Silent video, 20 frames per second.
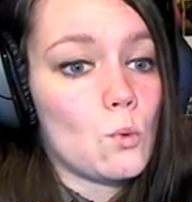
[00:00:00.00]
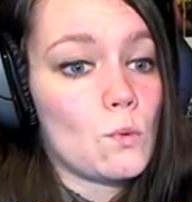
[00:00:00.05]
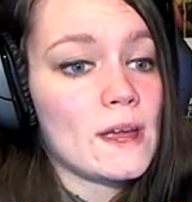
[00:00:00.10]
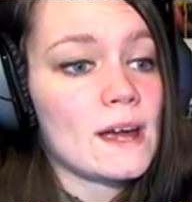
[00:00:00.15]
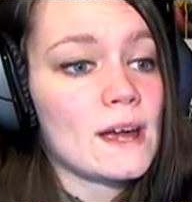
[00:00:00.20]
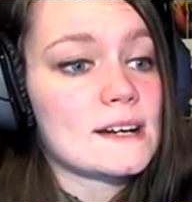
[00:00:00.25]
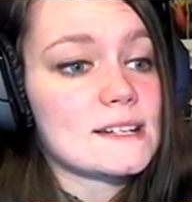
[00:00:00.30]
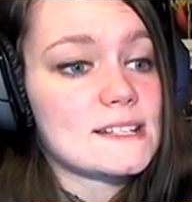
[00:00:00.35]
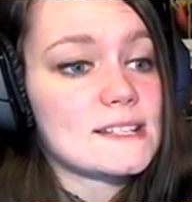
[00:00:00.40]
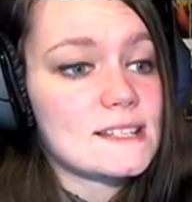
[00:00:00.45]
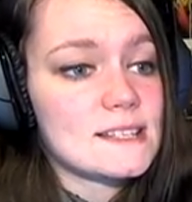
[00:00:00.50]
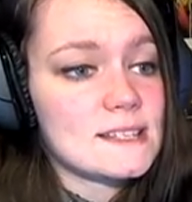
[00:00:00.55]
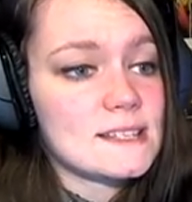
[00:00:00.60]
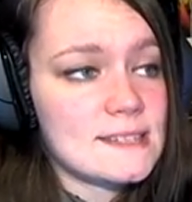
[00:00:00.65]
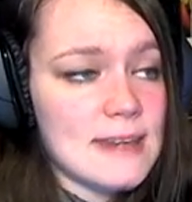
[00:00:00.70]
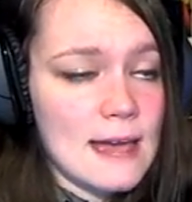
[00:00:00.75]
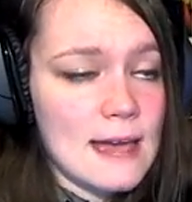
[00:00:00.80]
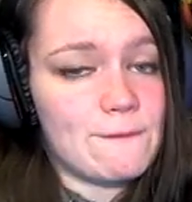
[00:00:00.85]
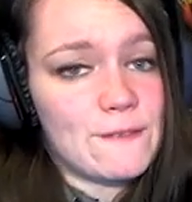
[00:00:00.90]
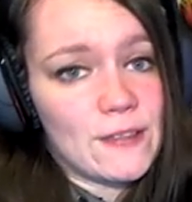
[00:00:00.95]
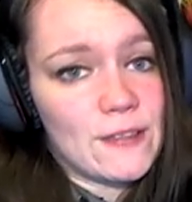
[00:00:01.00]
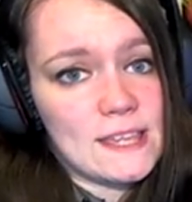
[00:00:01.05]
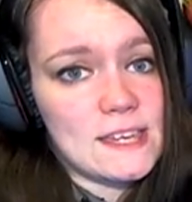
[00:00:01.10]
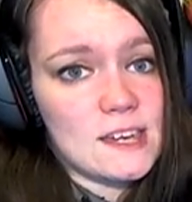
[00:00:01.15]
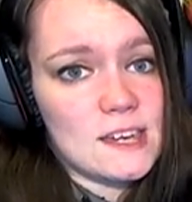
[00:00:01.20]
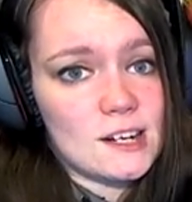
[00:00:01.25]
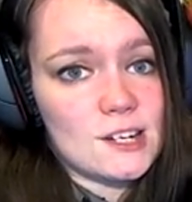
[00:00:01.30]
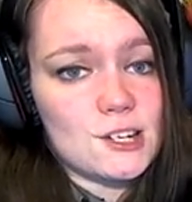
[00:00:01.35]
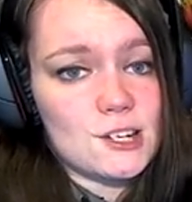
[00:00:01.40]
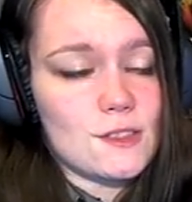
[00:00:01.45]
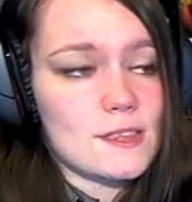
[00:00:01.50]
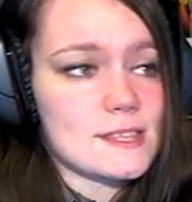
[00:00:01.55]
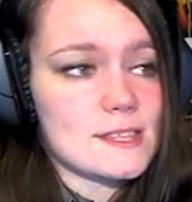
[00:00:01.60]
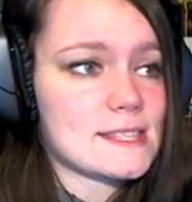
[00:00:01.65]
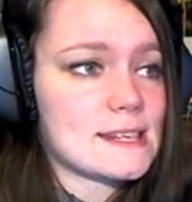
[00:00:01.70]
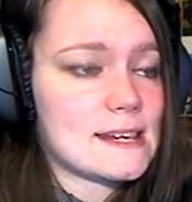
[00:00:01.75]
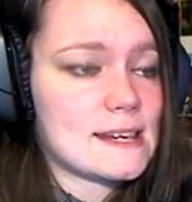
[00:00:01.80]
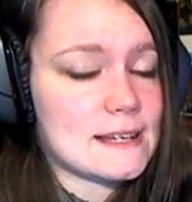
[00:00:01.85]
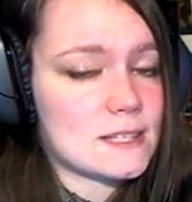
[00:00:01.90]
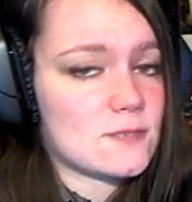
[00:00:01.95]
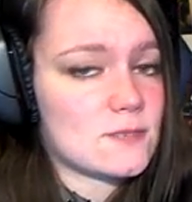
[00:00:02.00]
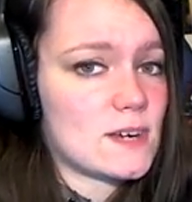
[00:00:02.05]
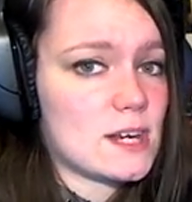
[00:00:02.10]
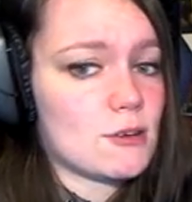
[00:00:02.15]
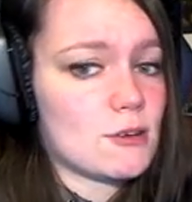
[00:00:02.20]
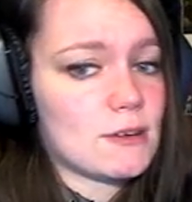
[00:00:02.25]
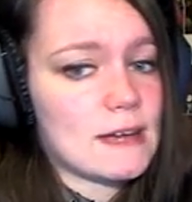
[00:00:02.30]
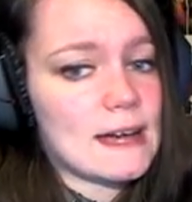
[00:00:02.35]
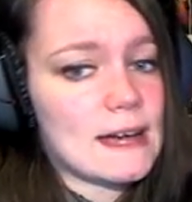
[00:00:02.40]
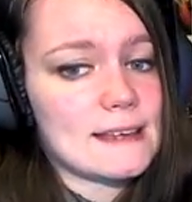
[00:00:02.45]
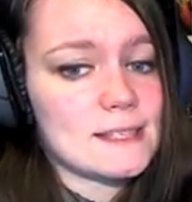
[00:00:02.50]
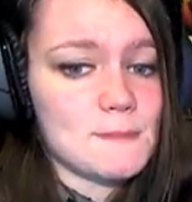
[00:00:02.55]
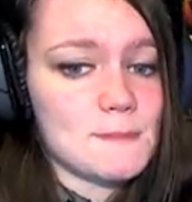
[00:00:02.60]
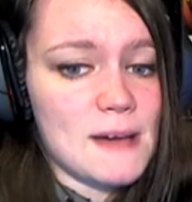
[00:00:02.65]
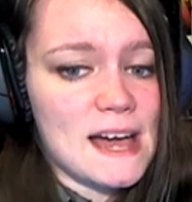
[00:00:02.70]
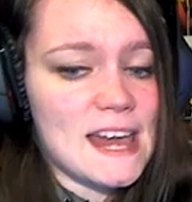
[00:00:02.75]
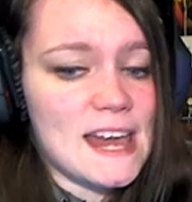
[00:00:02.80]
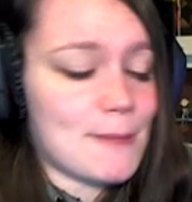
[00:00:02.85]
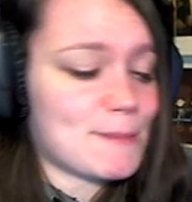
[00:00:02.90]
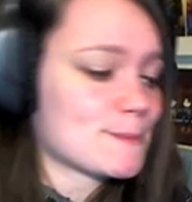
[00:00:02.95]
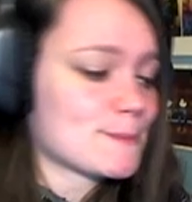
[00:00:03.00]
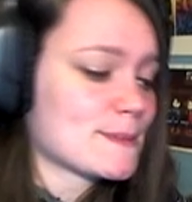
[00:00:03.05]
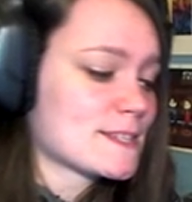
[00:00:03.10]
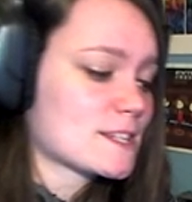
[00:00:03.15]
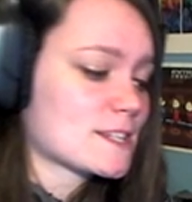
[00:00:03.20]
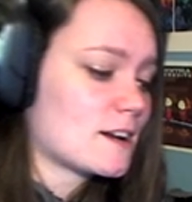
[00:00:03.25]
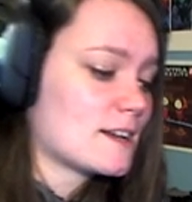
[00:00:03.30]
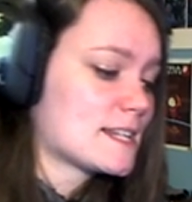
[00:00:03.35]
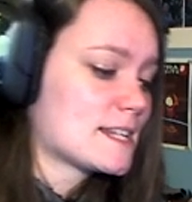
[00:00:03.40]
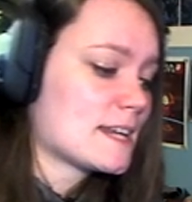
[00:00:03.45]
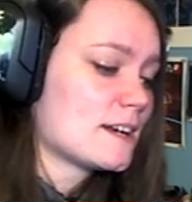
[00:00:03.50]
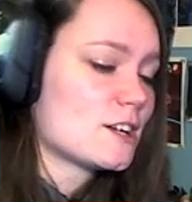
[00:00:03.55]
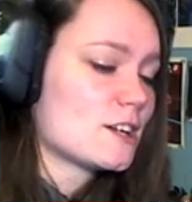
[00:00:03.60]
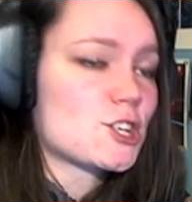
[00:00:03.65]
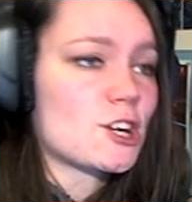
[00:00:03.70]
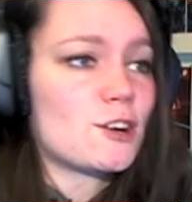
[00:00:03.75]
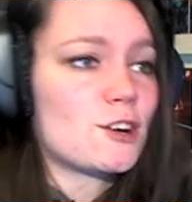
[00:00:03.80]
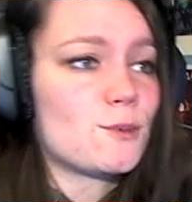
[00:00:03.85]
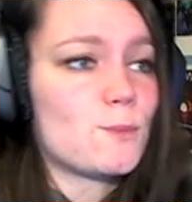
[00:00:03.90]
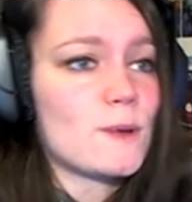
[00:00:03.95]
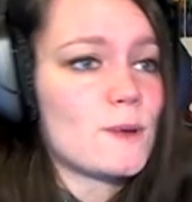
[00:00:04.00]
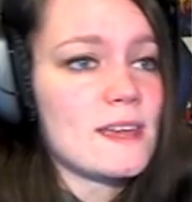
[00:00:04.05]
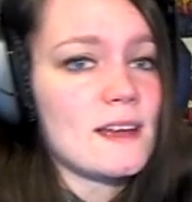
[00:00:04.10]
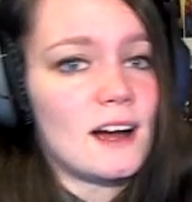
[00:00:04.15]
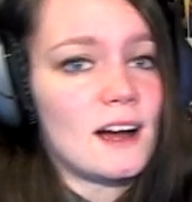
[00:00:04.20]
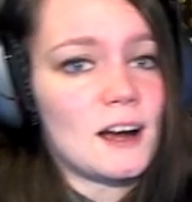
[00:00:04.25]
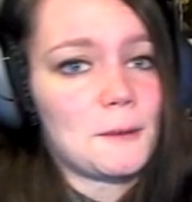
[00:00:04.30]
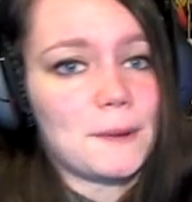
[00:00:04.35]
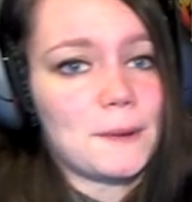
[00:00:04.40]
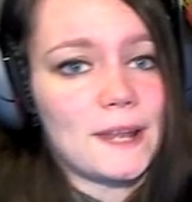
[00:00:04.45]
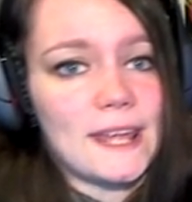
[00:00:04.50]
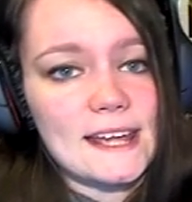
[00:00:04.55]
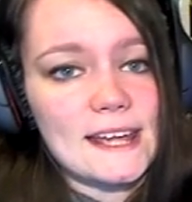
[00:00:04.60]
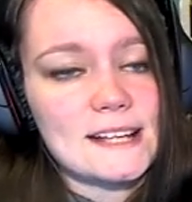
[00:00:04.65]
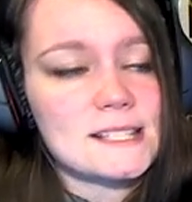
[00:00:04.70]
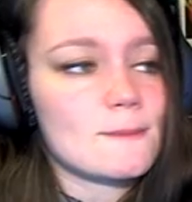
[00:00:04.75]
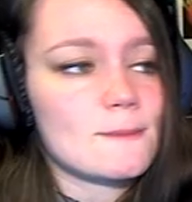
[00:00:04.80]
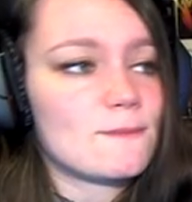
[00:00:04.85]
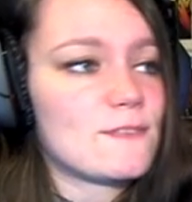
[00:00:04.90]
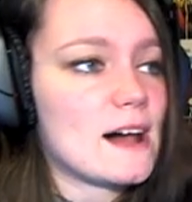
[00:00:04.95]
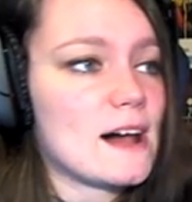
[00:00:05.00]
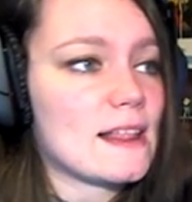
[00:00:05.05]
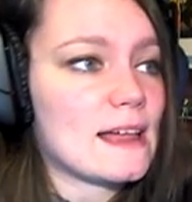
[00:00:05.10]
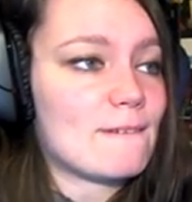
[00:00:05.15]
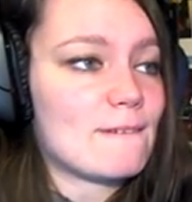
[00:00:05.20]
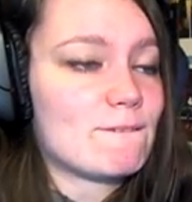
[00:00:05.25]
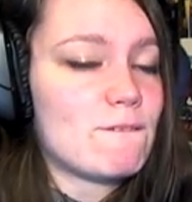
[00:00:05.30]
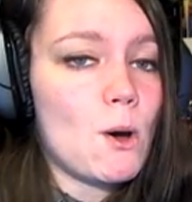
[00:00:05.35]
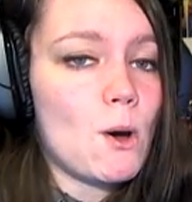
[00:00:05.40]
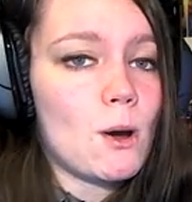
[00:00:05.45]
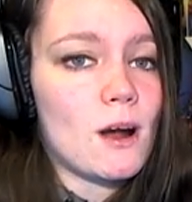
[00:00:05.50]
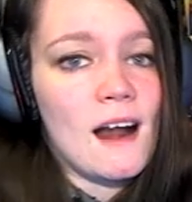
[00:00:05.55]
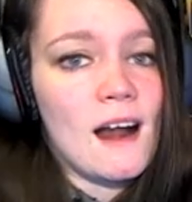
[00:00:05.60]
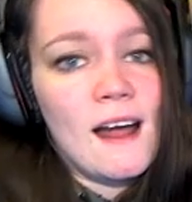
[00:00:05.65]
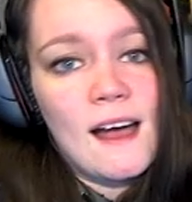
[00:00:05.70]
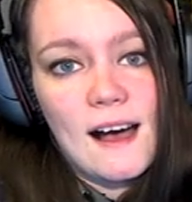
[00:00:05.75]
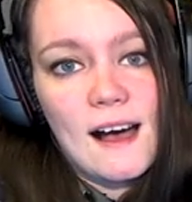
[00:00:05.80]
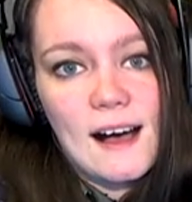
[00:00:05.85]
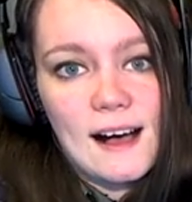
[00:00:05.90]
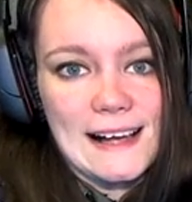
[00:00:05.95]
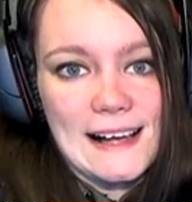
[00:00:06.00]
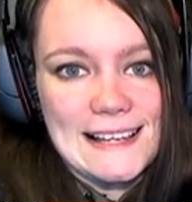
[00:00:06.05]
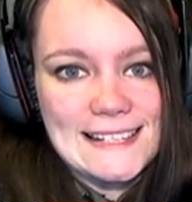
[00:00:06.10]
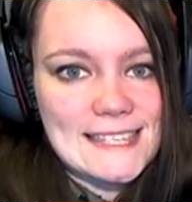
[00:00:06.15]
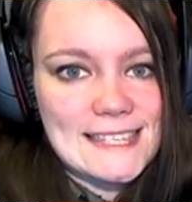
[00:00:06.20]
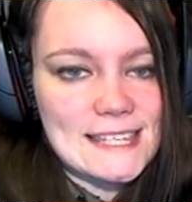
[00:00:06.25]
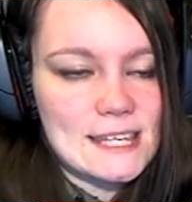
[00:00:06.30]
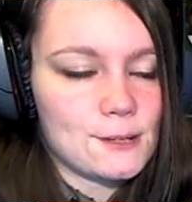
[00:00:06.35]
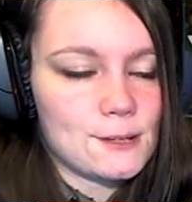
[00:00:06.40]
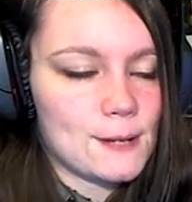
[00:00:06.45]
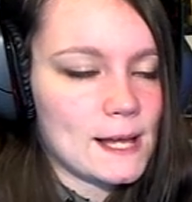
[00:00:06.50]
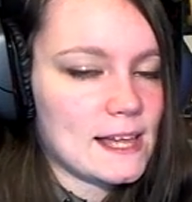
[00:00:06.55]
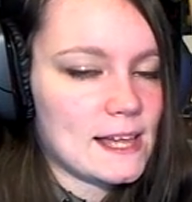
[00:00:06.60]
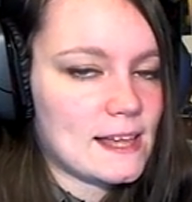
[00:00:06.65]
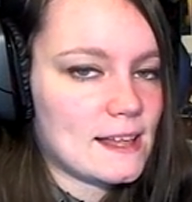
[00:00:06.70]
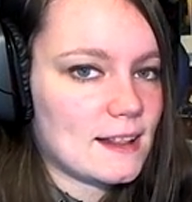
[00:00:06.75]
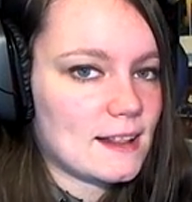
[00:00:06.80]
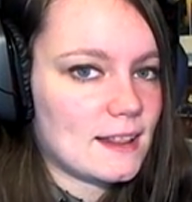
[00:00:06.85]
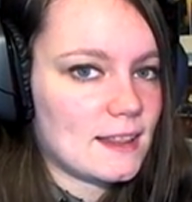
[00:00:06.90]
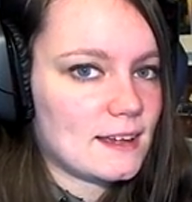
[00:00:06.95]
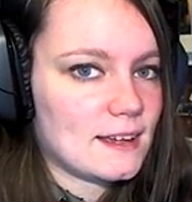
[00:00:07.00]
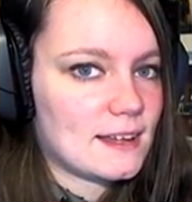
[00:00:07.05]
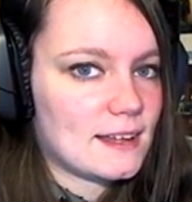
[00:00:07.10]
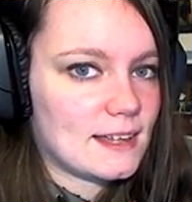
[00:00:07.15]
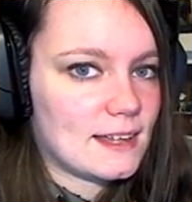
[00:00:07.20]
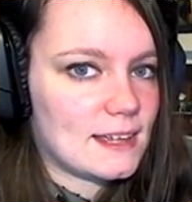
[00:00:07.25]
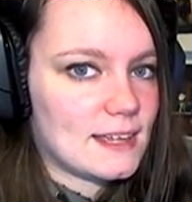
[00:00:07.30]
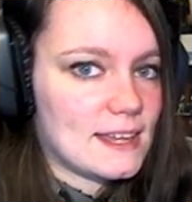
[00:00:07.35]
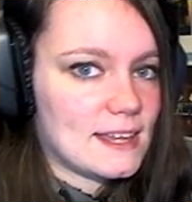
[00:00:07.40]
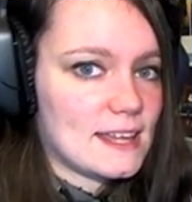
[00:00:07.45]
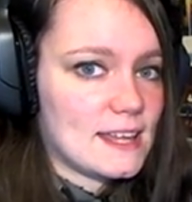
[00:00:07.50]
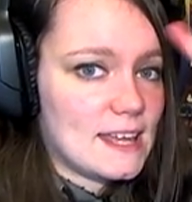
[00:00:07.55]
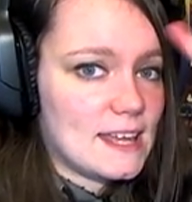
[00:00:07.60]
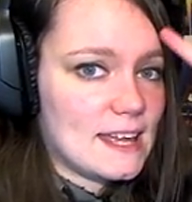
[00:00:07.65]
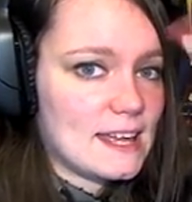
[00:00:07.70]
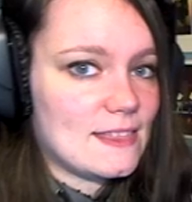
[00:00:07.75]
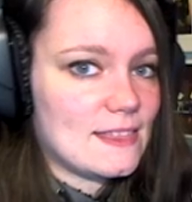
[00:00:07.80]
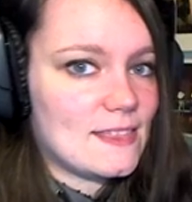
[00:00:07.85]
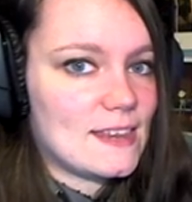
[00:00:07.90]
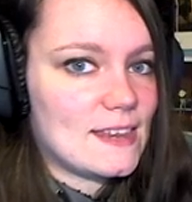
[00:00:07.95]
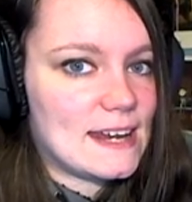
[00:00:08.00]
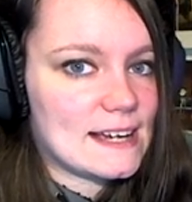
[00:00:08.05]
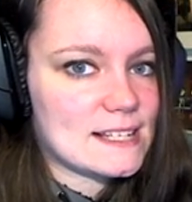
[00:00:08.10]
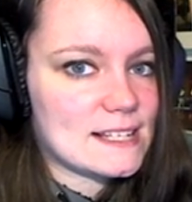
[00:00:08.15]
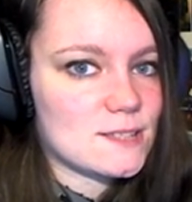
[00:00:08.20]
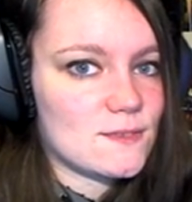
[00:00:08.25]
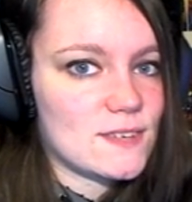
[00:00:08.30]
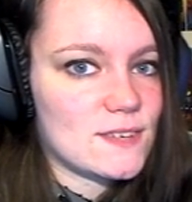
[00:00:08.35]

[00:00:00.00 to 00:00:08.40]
We are definitely going to do this in the next video, guys. My name is Miss Scarlet Tanager, and we are playing some Fallout 4. I'll see you all in the next